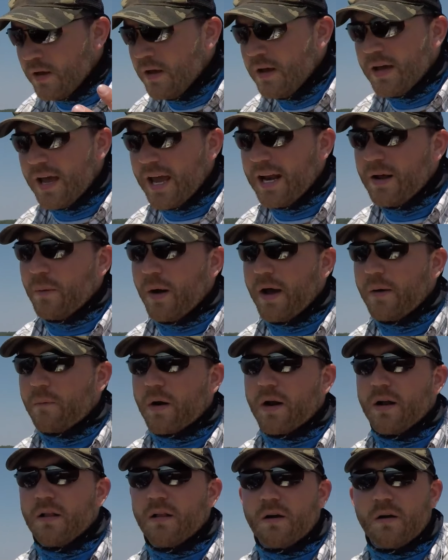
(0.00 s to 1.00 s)
anyway we're
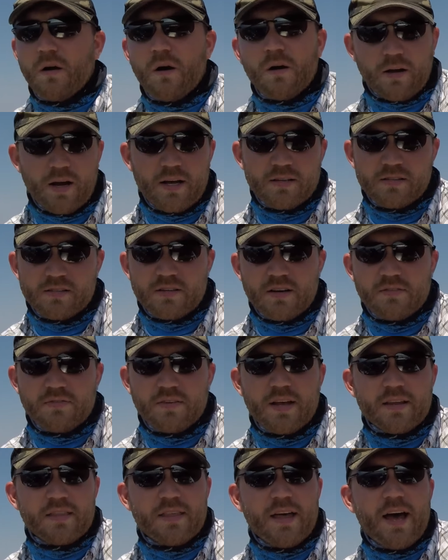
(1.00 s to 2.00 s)
gonna learn all kinds of stuff
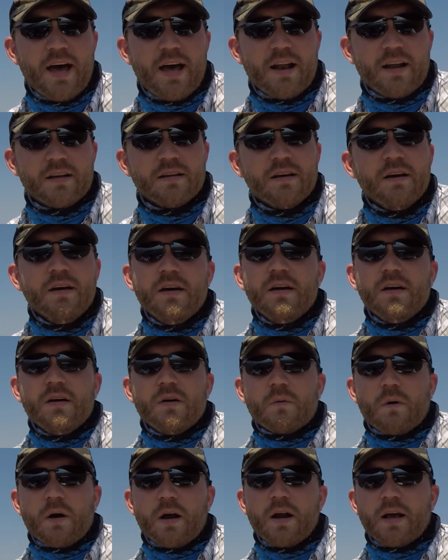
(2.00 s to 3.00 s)
like that and
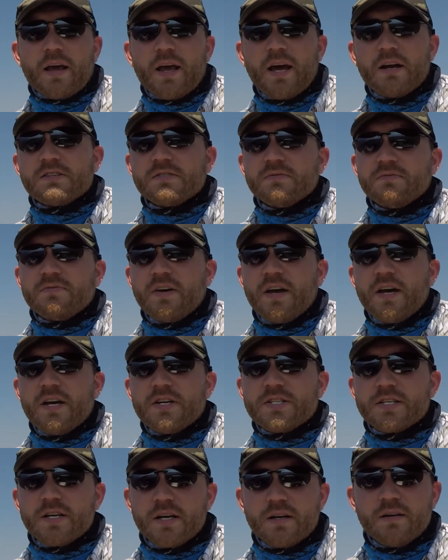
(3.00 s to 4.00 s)
we're gonna catch some
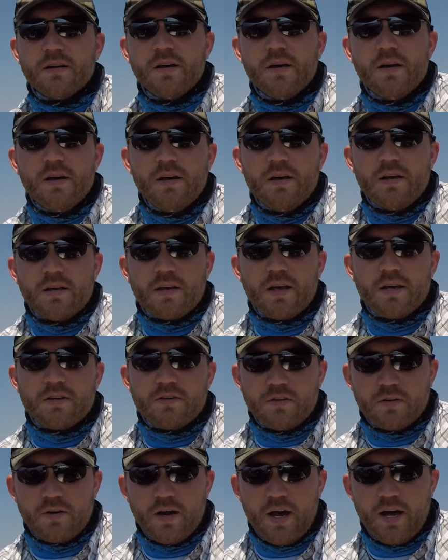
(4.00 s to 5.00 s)
fish and get
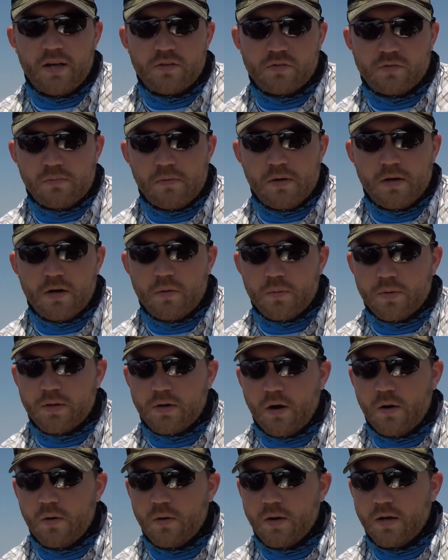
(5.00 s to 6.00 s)
you guys familiar with
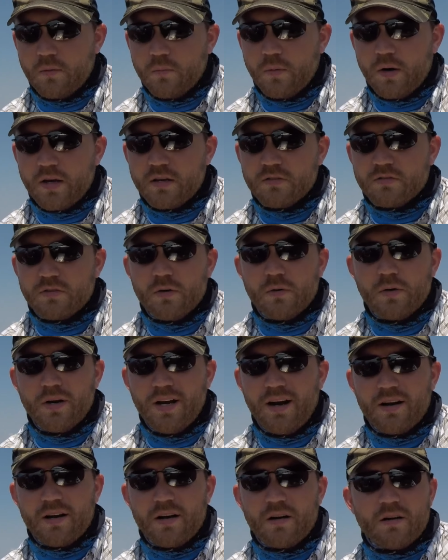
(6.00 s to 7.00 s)
Cody and what he's doing
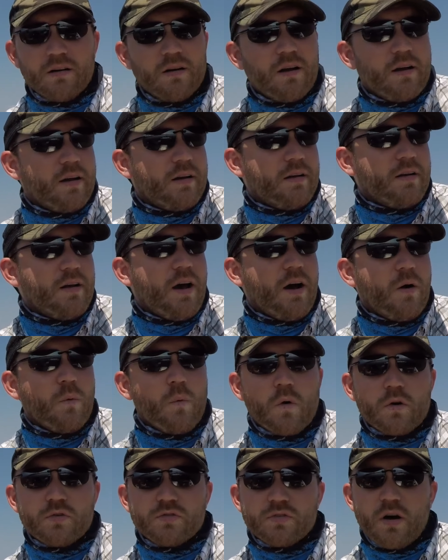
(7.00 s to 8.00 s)
out here in uh,
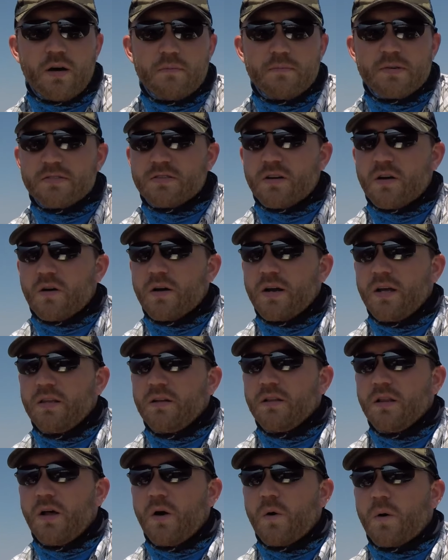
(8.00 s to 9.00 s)
Warsaw, Missouri on
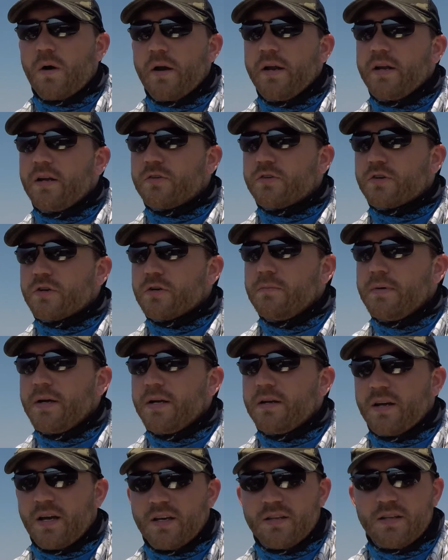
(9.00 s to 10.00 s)
the lower end of
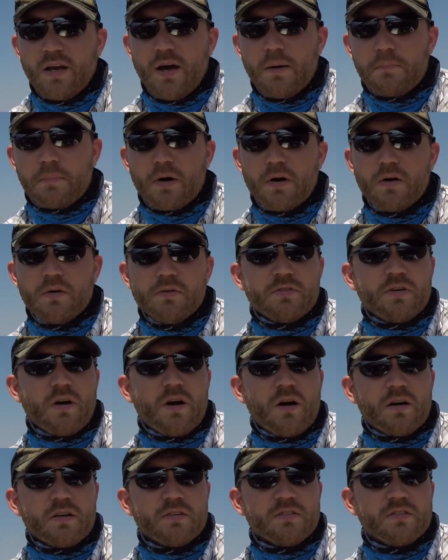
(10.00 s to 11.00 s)
Truman and the upper
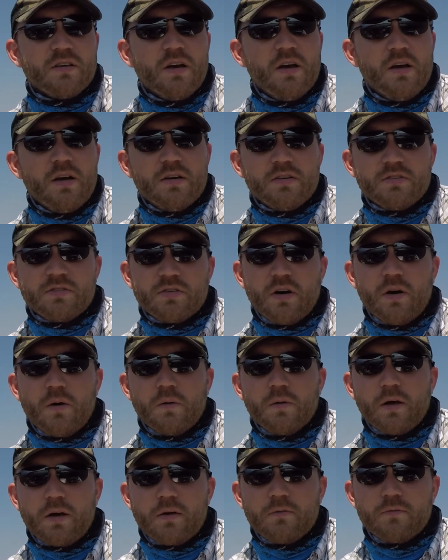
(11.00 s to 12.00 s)
Ozarks. So
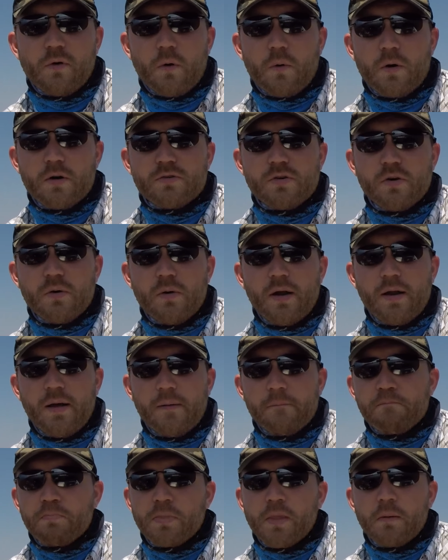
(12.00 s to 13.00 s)
looking forward to it
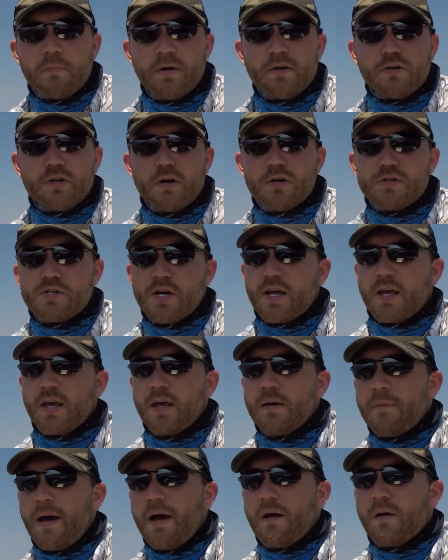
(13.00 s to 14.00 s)
and be sure to check
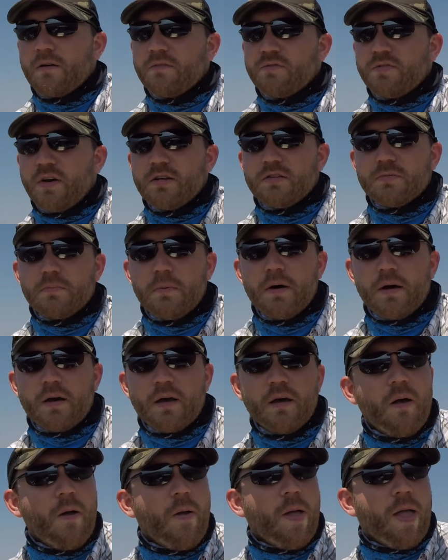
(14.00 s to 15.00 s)
him out on Facebook.
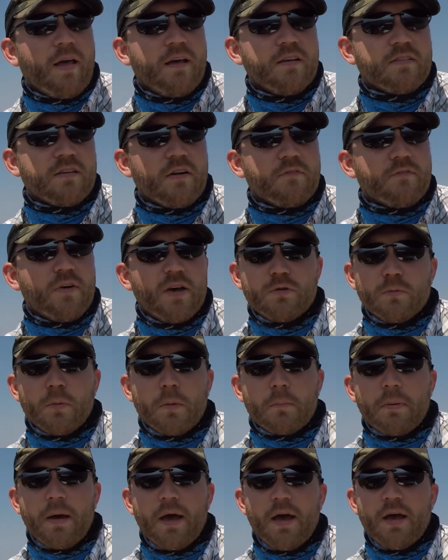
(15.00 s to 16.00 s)
He's got a
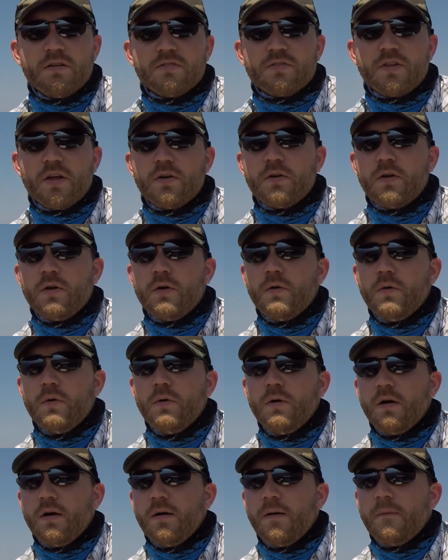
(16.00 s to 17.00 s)
Facebook page, the
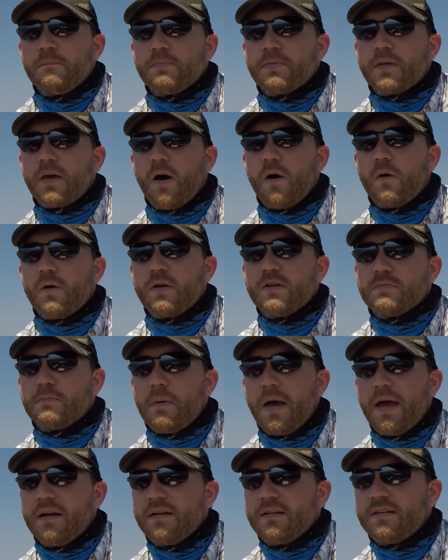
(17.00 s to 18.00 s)
new Cody's
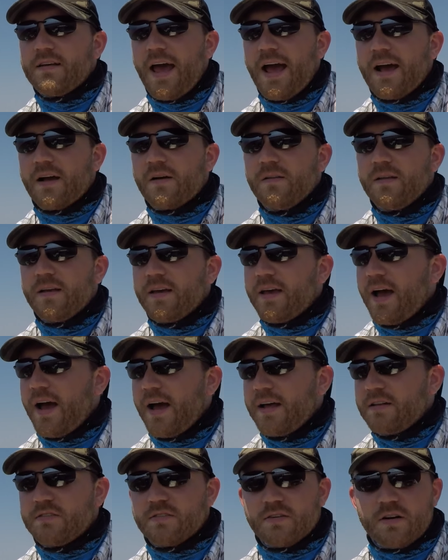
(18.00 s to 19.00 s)
Bait and Tackle and
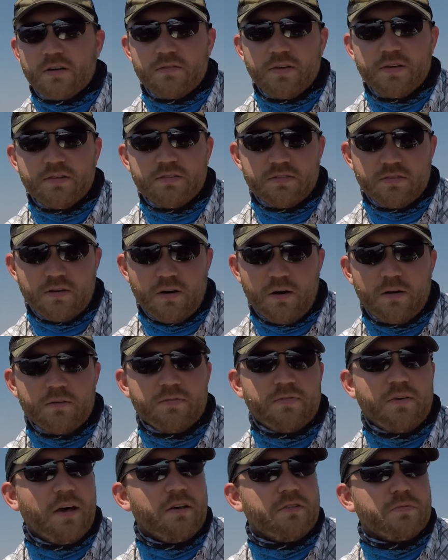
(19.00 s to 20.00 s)
Guide Service on
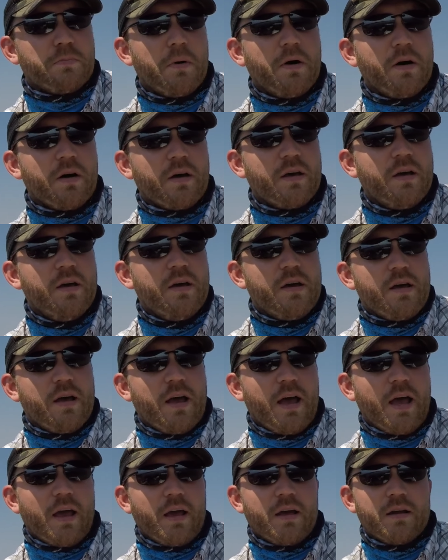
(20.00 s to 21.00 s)
Facebook
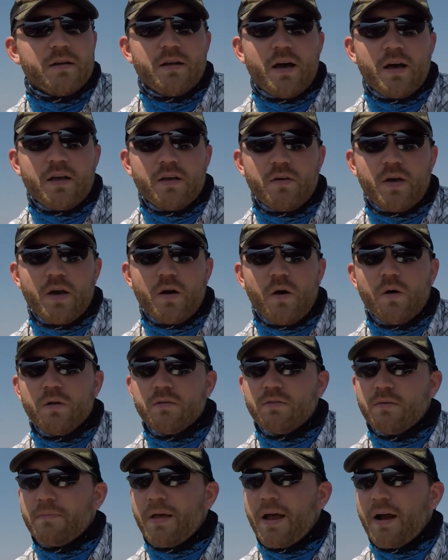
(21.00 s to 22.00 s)
and uh, you can get a hold
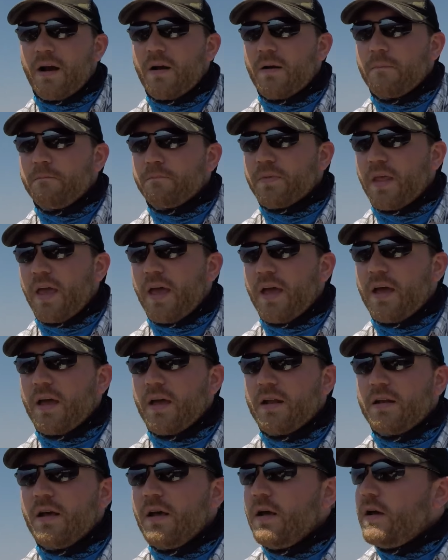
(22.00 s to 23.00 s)
of him there.
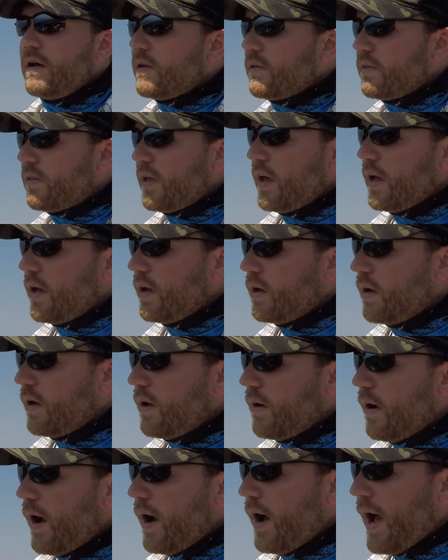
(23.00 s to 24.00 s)
And the
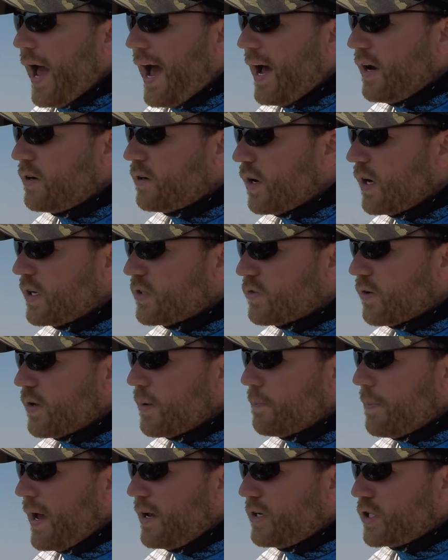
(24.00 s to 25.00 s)
uh, address for the
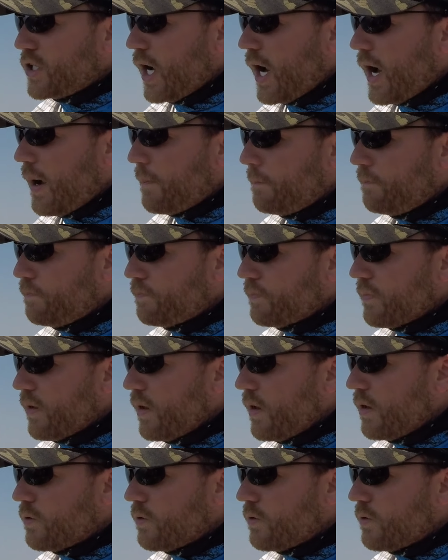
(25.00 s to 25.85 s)
bait shop is